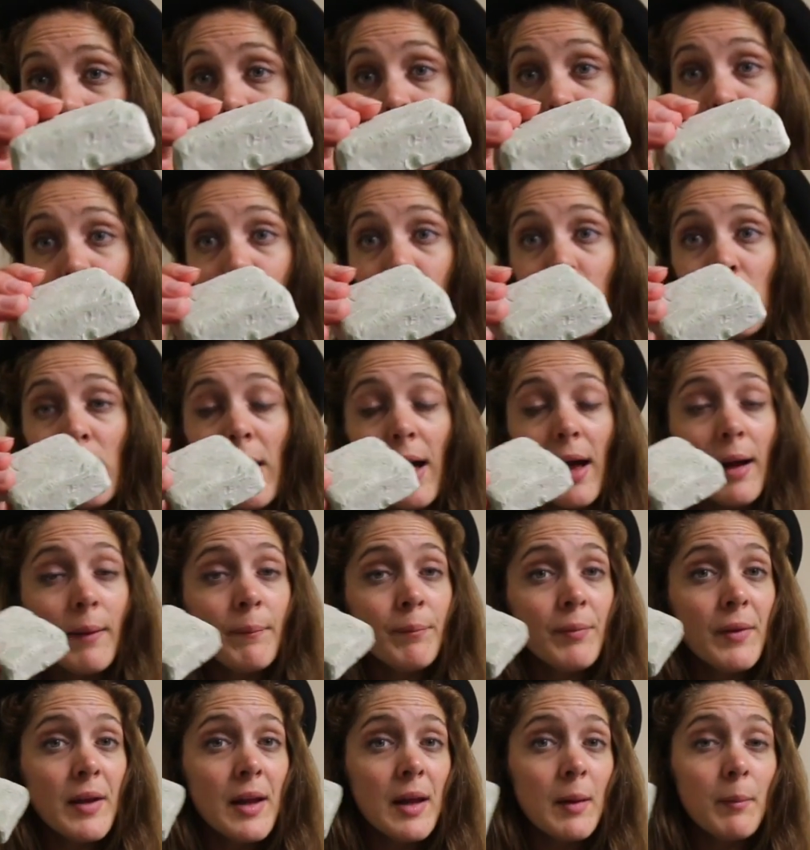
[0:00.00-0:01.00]

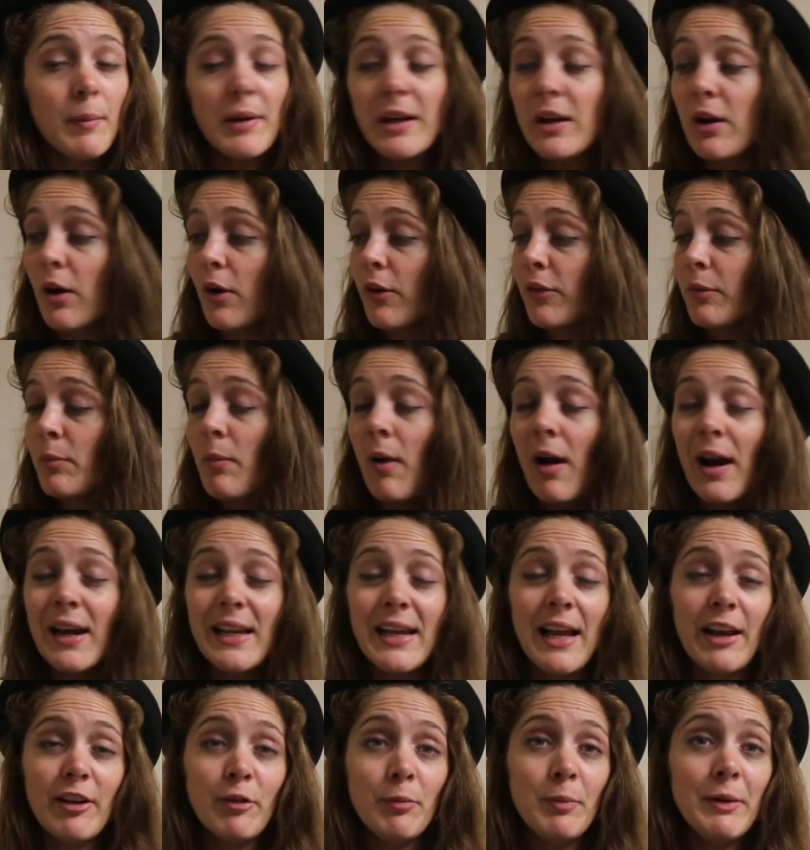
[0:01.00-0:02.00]
smaller, because mine
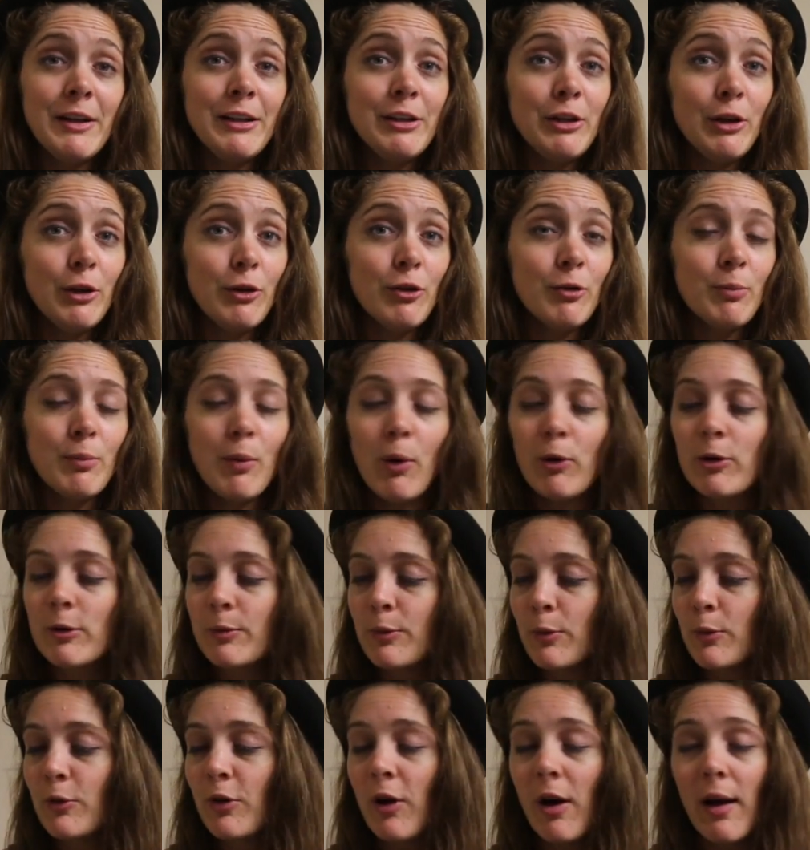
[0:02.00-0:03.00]
has been used
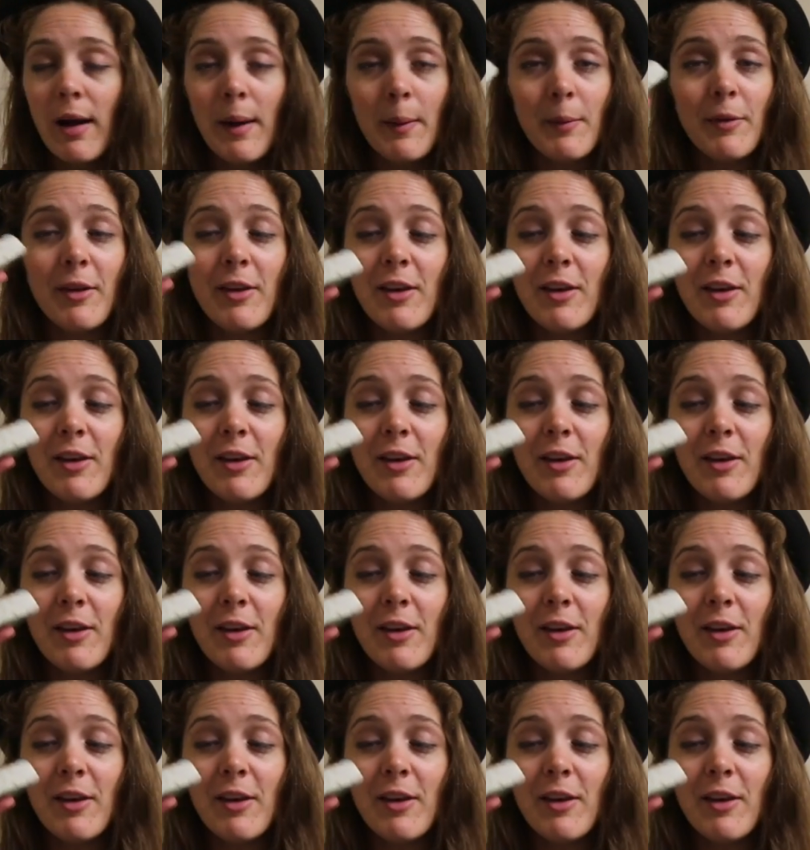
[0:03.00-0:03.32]
multiple times,